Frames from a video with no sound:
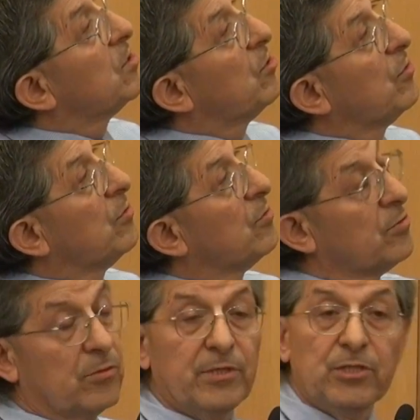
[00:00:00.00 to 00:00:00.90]
to
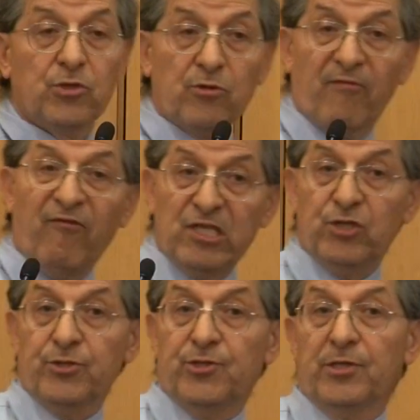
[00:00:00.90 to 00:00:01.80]
ensure
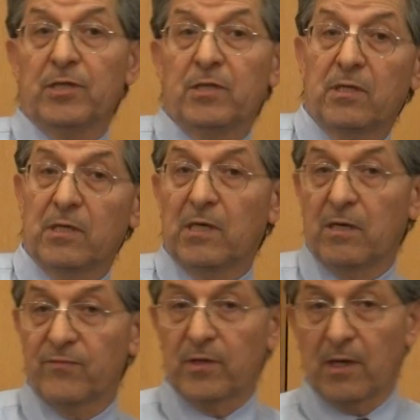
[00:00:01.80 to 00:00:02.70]
efficiency
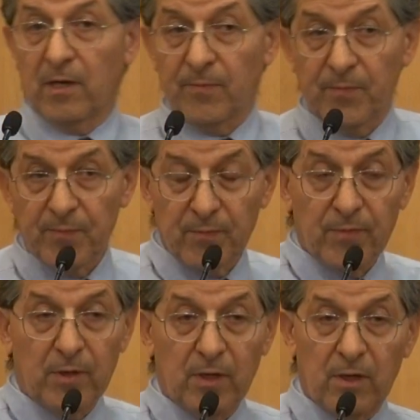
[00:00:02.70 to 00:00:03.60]
of
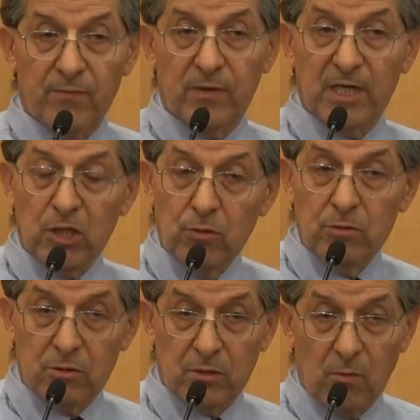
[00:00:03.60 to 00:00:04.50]
the
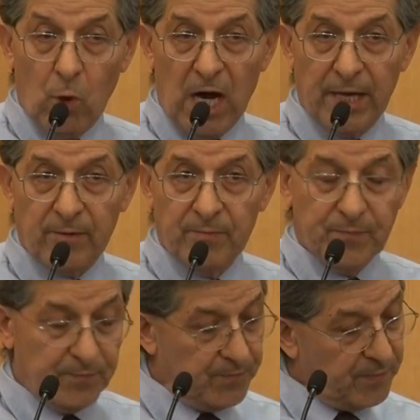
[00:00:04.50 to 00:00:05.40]
use of the water
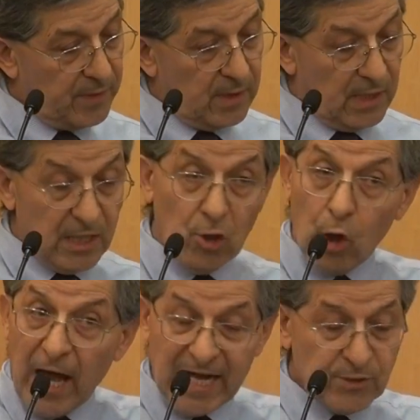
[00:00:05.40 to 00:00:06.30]
in
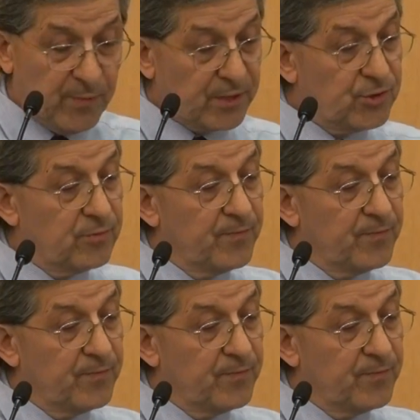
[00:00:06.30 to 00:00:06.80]
all aspects.